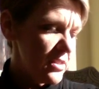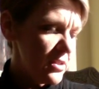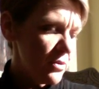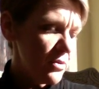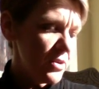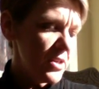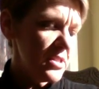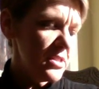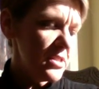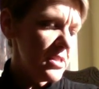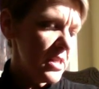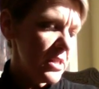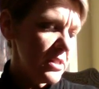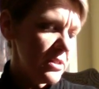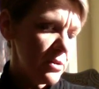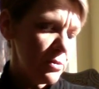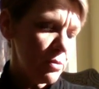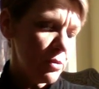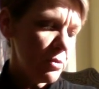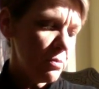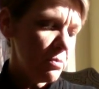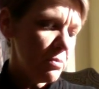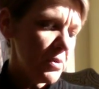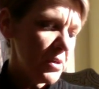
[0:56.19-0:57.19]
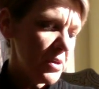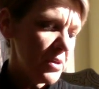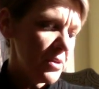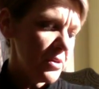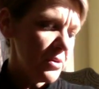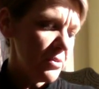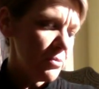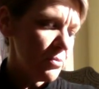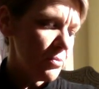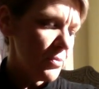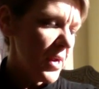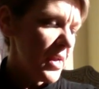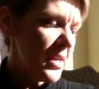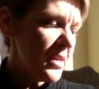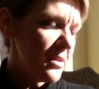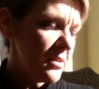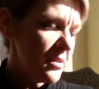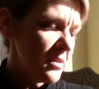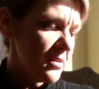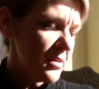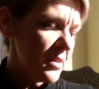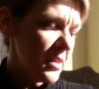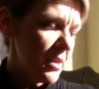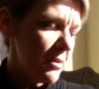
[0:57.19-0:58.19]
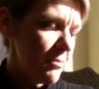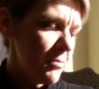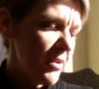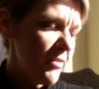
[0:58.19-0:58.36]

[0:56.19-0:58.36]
so incense will burn regularly